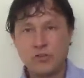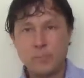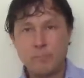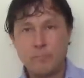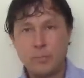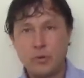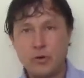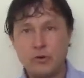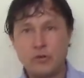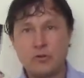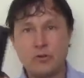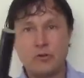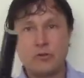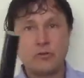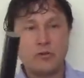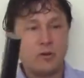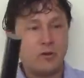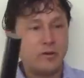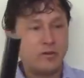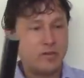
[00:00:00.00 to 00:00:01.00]
the
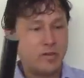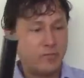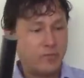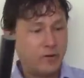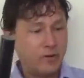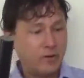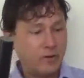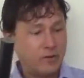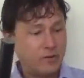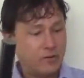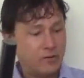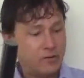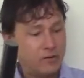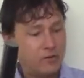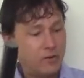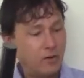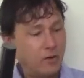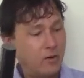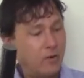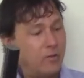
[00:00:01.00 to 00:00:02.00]
pushers are
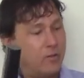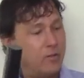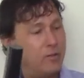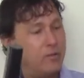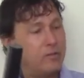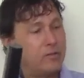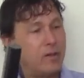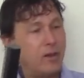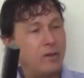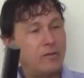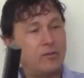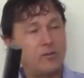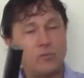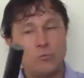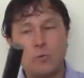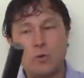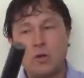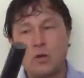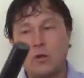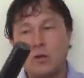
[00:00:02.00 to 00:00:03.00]
different on these guys as
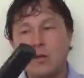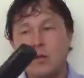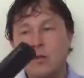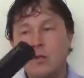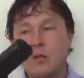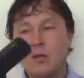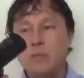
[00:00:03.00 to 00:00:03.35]
well.